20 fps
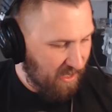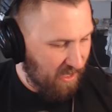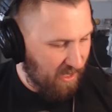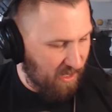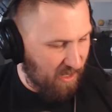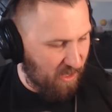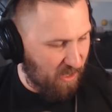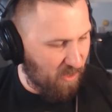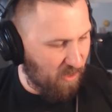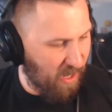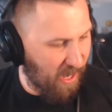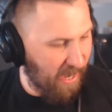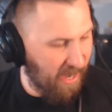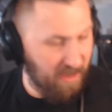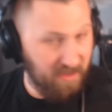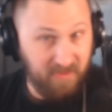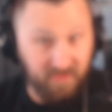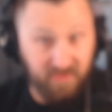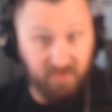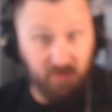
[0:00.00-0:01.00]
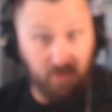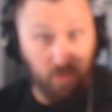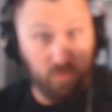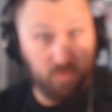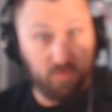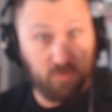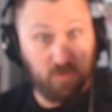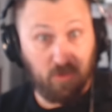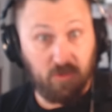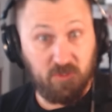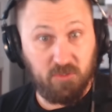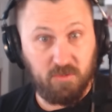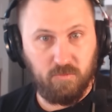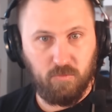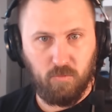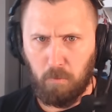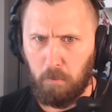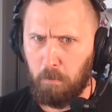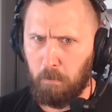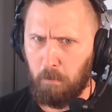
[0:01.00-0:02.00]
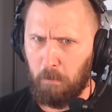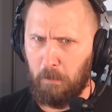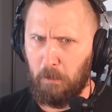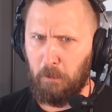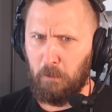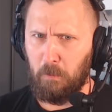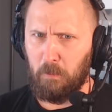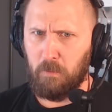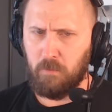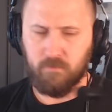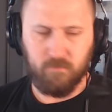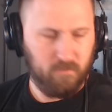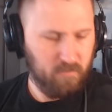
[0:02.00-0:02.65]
Oh, those, whoa.